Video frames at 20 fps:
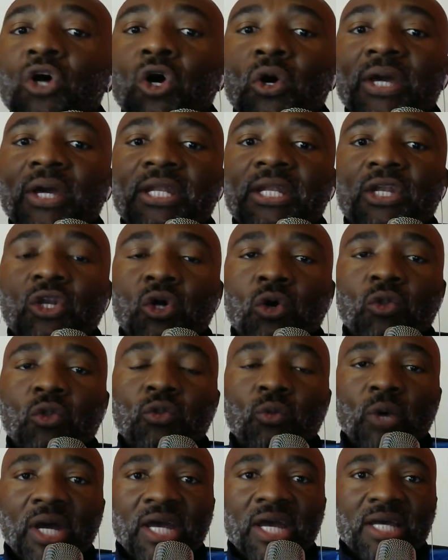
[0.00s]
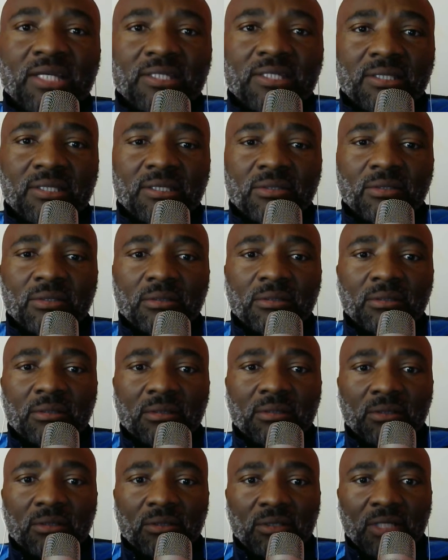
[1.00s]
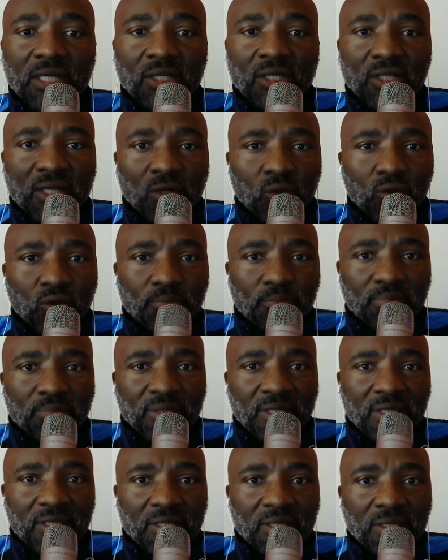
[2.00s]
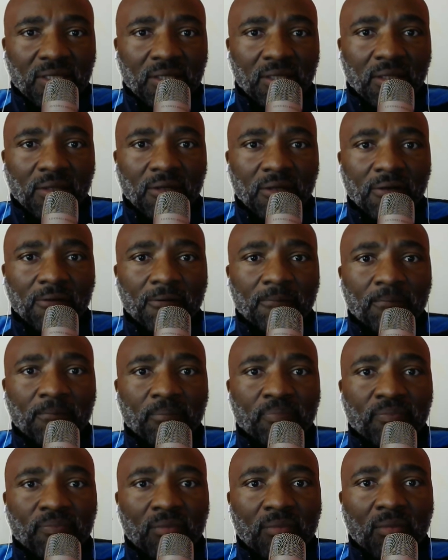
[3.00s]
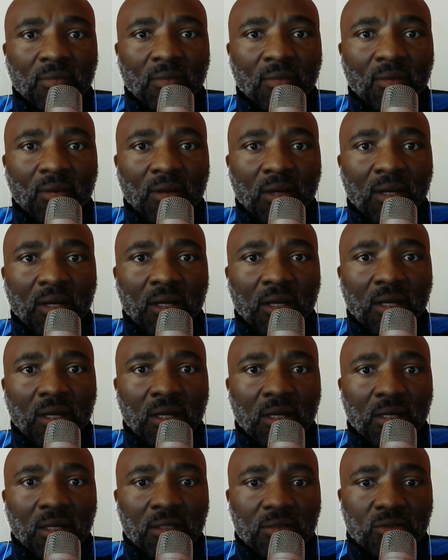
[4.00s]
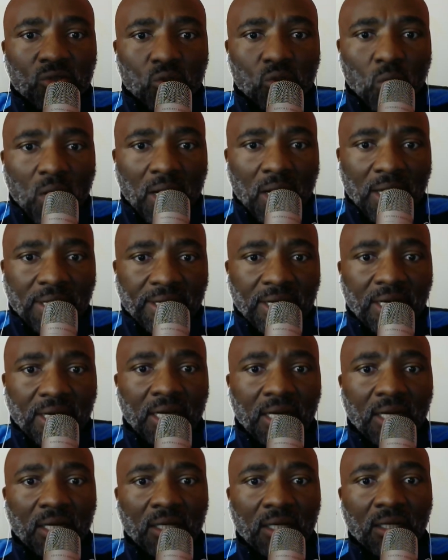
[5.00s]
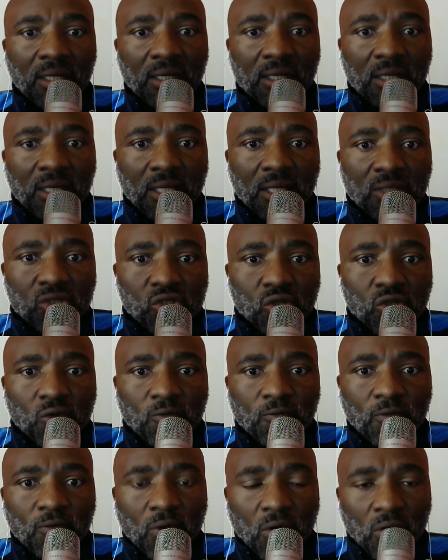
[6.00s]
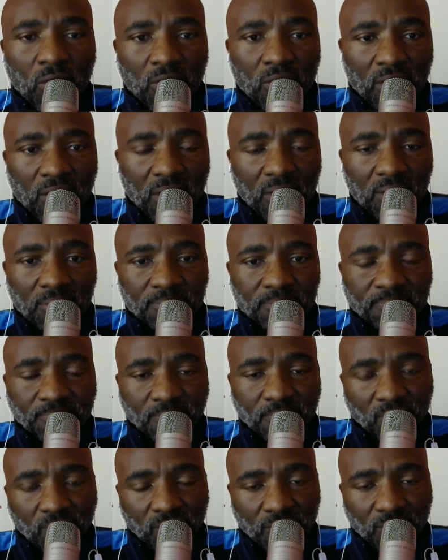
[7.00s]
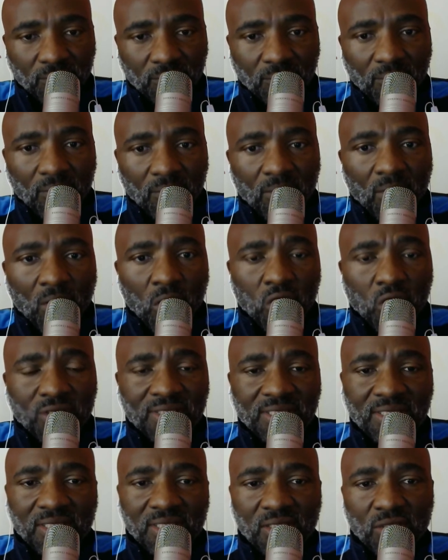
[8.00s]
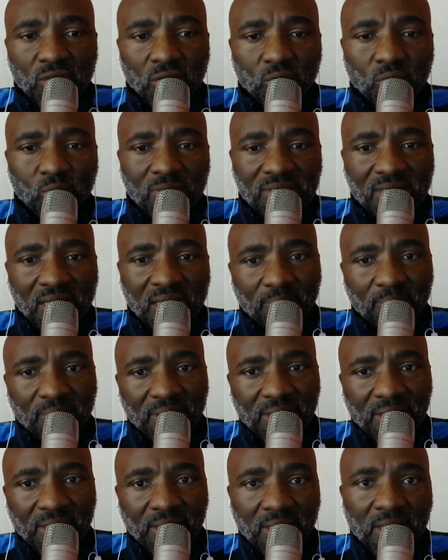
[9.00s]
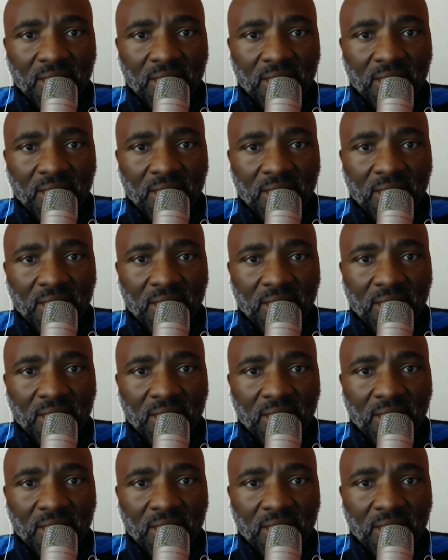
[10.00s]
in Northwest, then that would be Tswana and so forth. Because this is not what's happening.